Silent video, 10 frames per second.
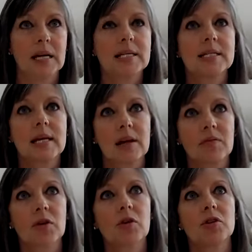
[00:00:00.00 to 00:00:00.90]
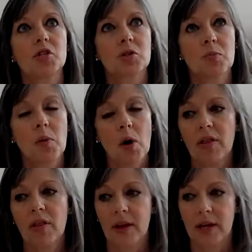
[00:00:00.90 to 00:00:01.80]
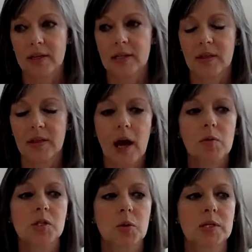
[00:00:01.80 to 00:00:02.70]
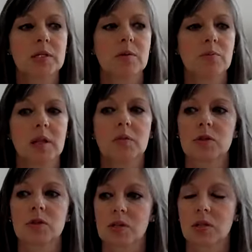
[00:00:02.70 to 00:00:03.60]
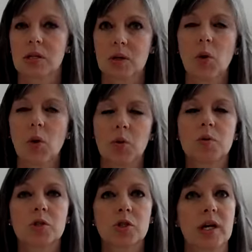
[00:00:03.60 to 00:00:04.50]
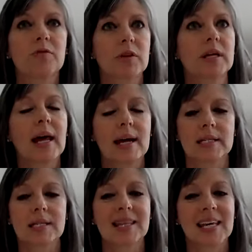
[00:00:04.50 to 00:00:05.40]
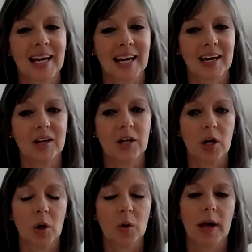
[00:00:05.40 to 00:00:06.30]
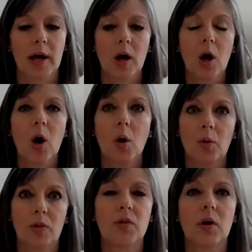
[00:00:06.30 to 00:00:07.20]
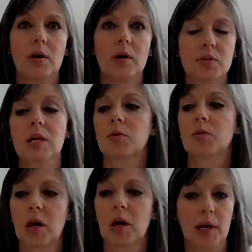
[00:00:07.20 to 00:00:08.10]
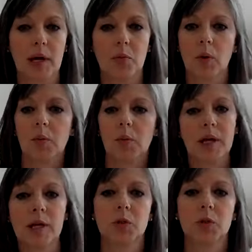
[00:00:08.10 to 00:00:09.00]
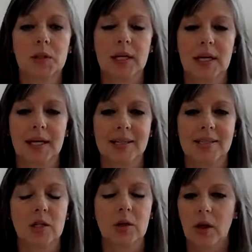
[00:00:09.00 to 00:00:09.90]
savor the small things. I think I was always someone who was looking for the next thing, like, oh, summer's coming up. What are we going to do with the kids?